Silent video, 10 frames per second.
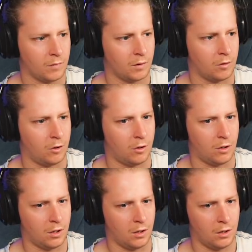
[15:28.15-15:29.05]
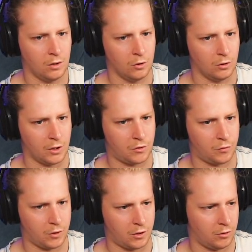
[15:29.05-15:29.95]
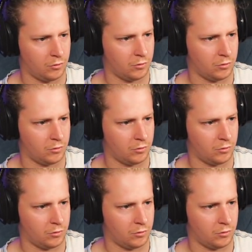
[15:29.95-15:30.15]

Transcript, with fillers: Oh, look, let's fucking,